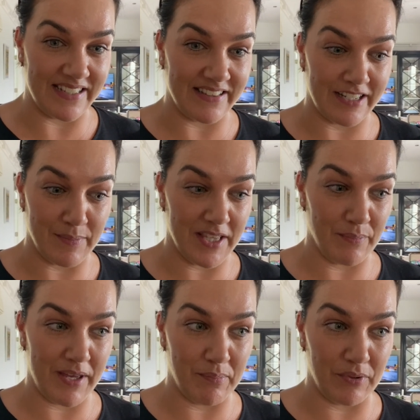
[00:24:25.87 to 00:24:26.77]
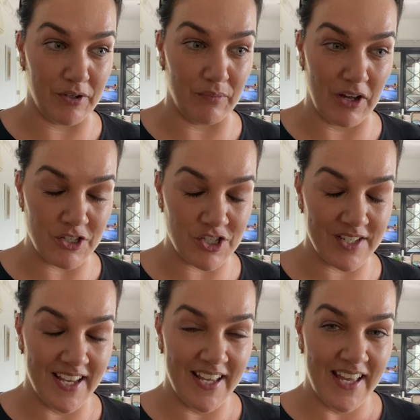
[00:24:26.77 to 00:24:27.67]
It's going to be the people who watch
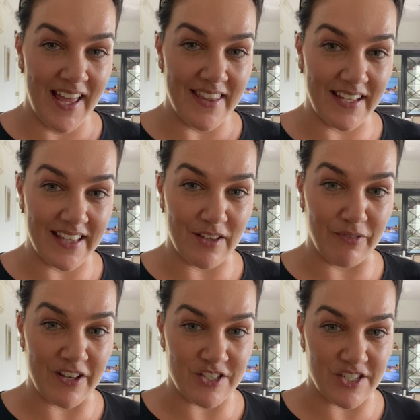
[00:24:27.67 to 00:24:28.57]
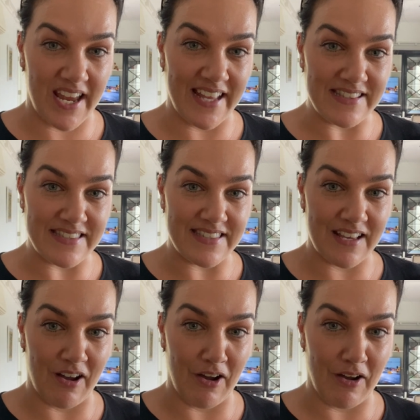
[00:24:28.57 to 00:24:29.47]
that get the first chance
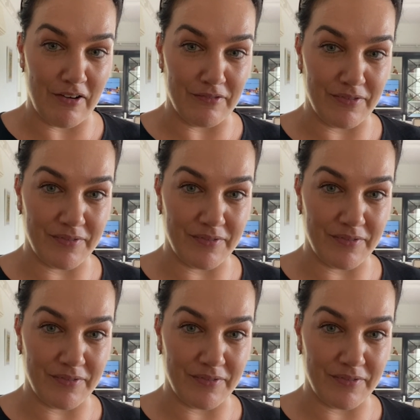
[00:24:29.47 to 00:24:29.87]
of